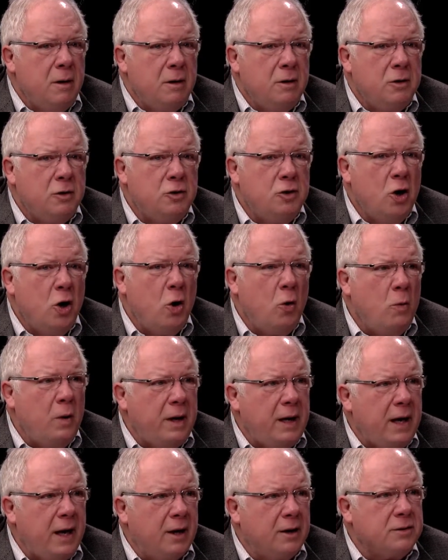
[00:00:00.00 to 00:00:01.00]
no
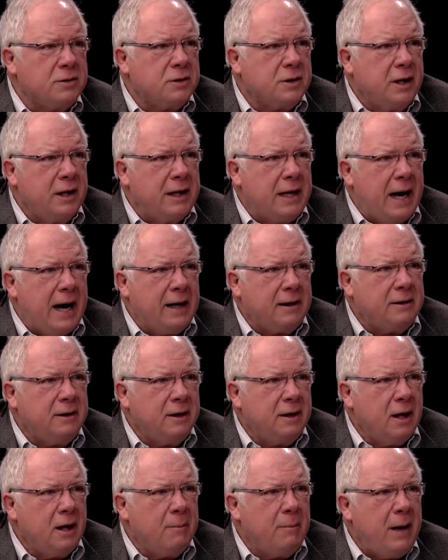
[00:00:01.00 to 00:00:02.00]
one else can act
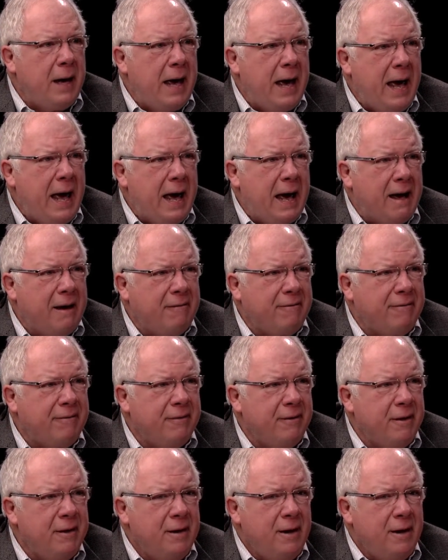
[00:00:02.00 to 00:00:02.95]
in our behalf